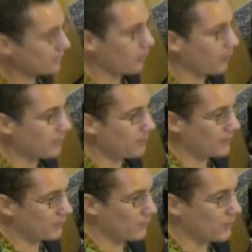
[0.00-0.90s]
it's probably
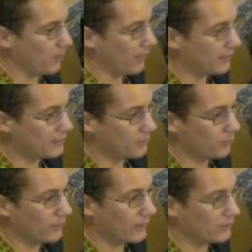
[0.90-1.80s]
best when you buy these
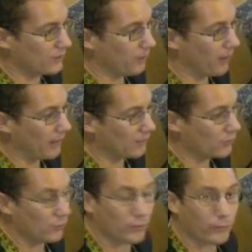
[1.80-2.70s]
small heads to buy
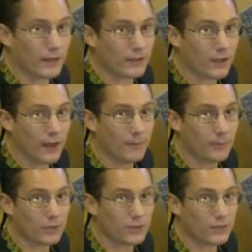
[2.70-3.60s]
2 or 3 at a
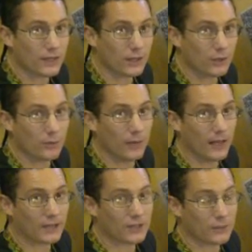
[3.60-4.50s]
time, because if you get a good
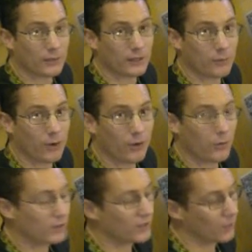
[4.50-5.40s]
batch, they really
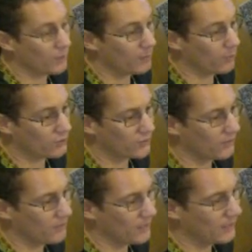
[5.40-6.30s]
rock. One time we bought
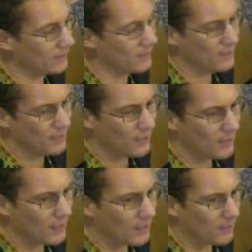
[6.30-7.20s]
some, and
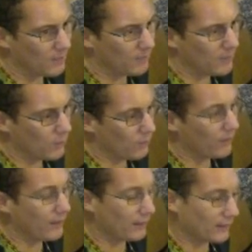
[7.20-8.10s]
we
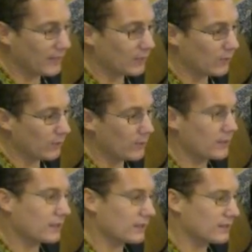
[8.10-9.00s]
found out later when we
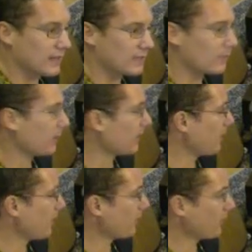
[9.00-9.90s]
went to the States and picked
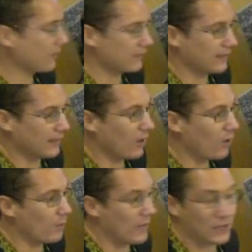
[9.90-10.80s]
up our Mrdangas that
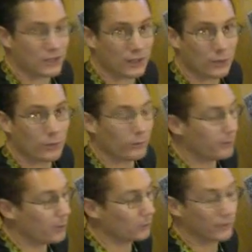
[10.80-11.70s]
whole batch they all
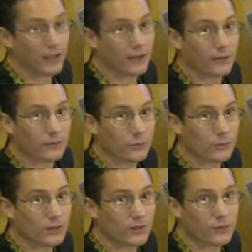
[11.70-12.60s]
pulled out
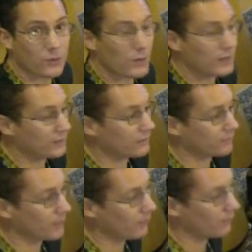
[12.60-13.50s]
within a few
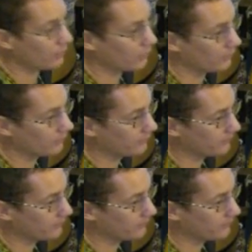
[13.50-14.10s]
weeks. They were no good.